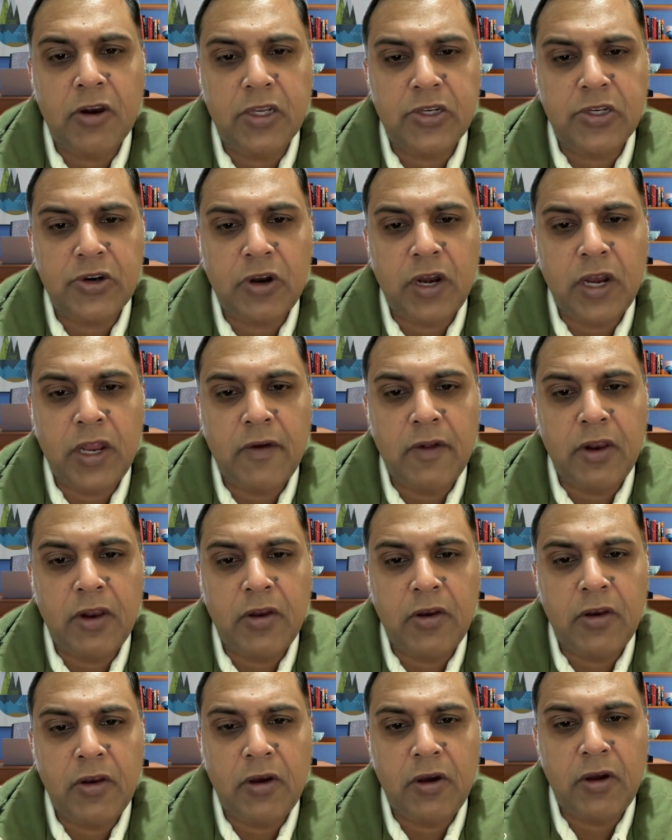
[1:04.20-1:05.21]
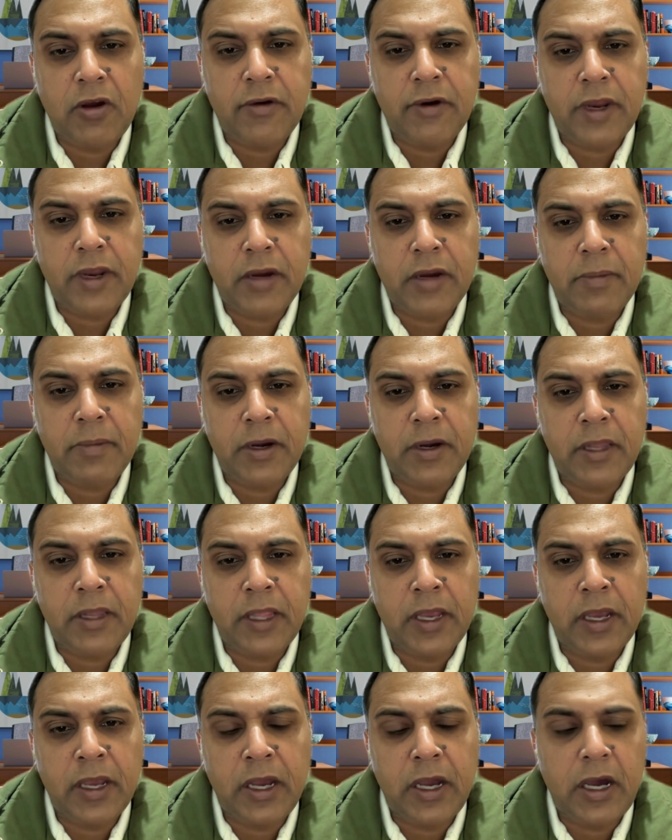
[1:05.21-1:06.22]
cholesterol level or not, right? But
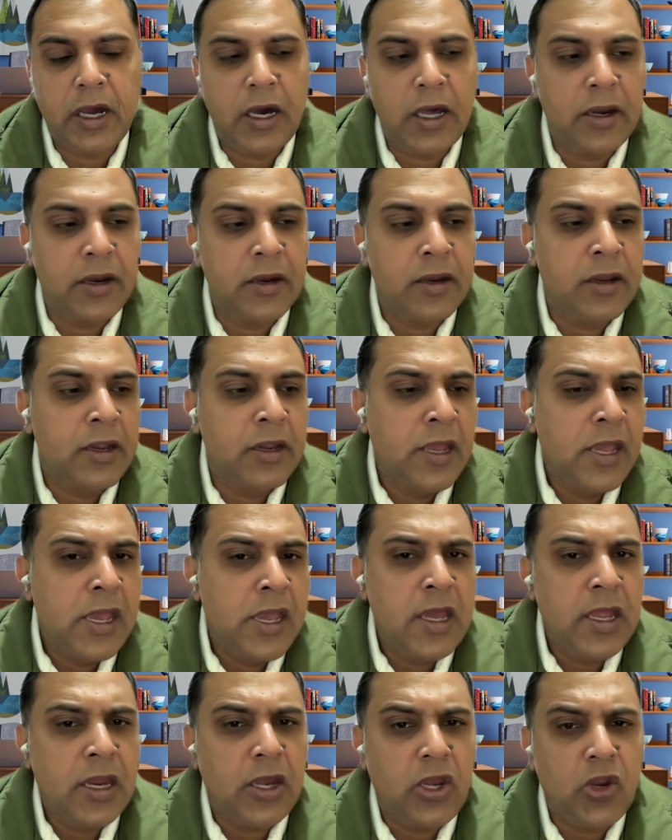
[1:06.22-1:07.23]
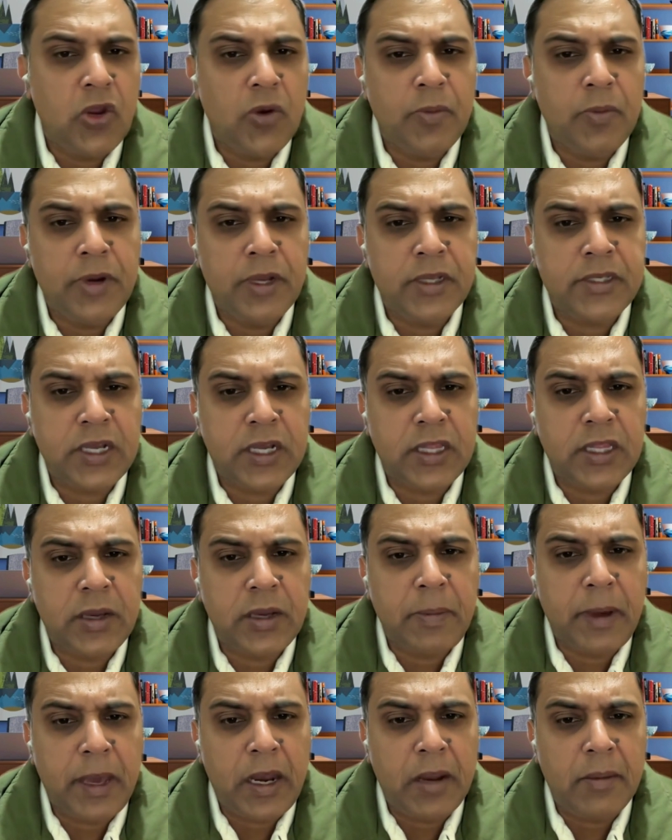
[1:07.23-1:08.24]
there are numerous other
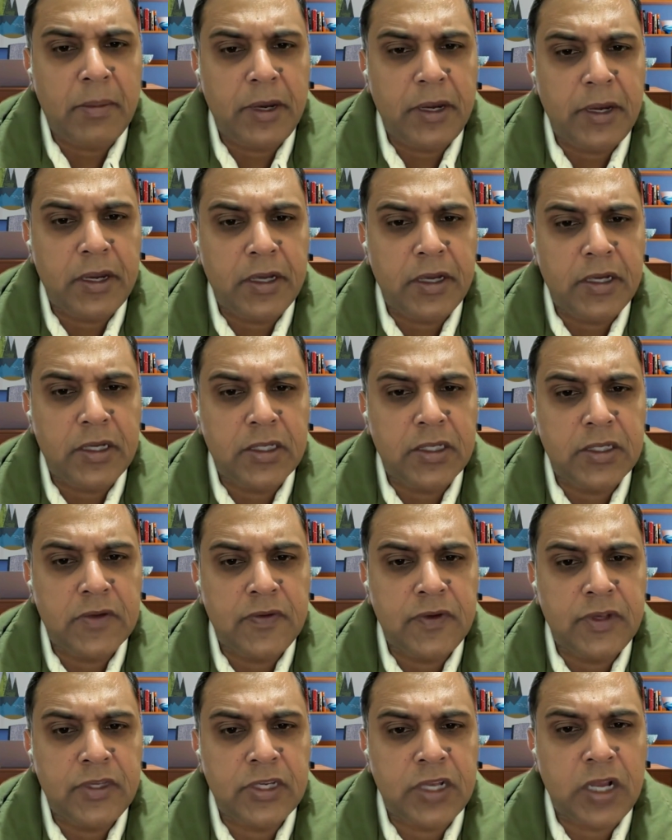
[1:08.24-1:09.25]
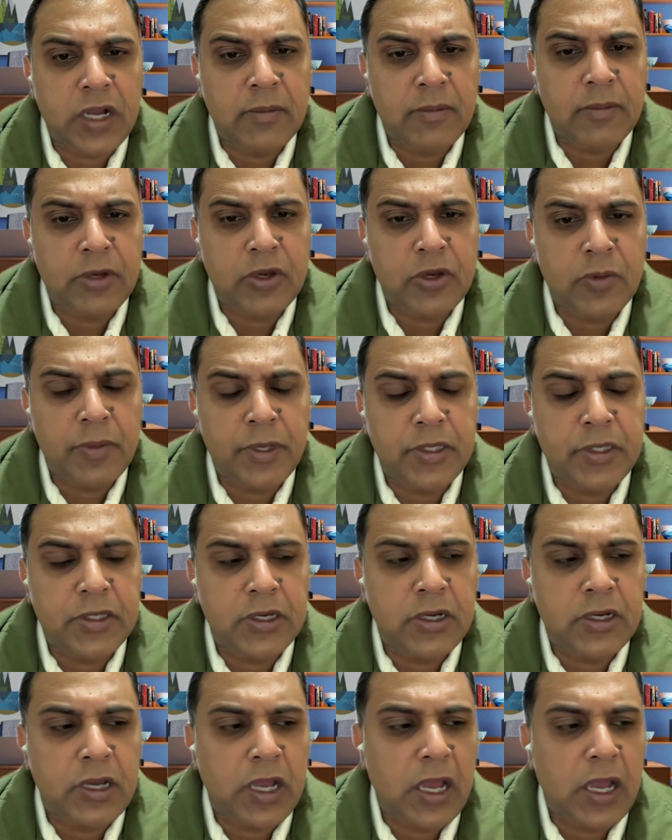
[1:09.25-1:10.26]
parameters which come into
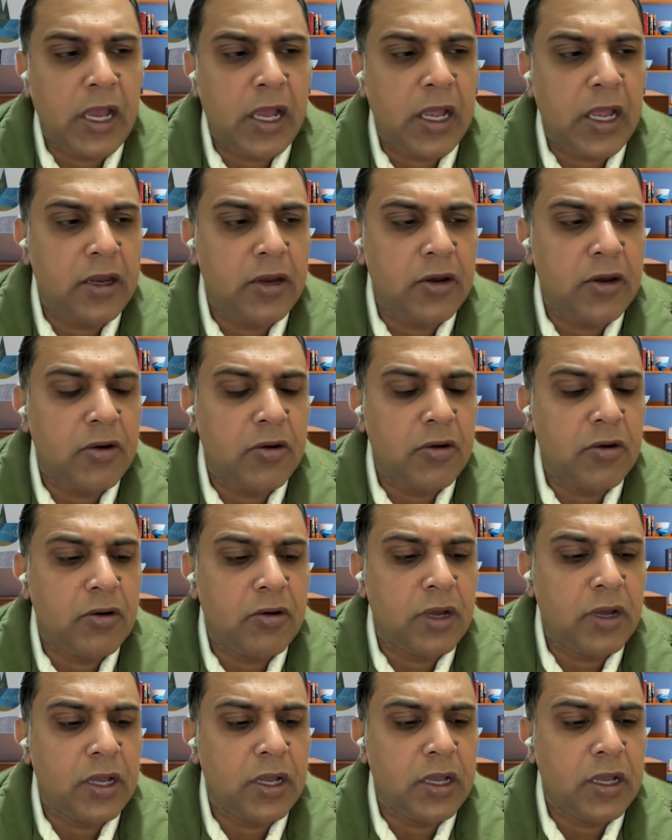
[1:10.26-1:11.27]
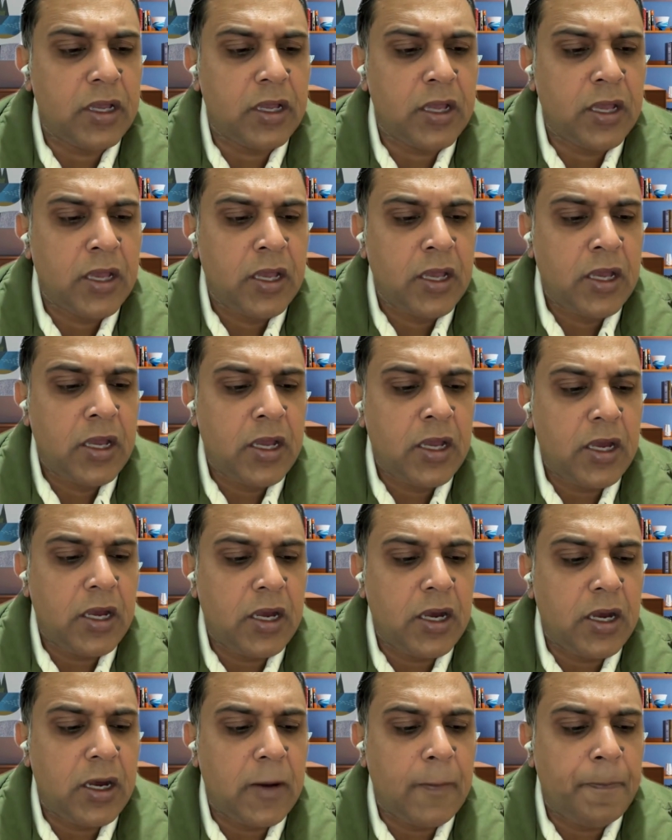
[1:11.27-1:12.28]
picture, and
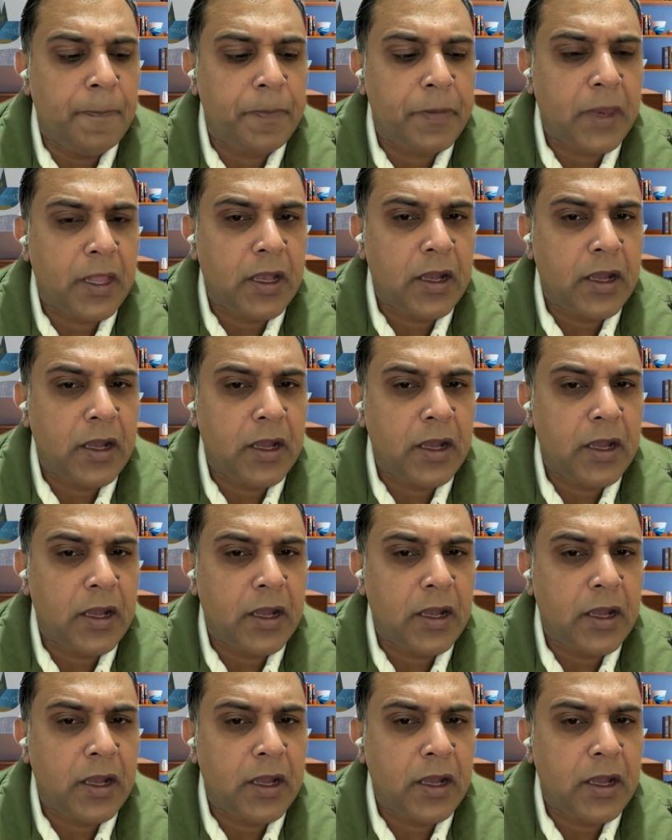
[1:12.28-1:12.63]
uh,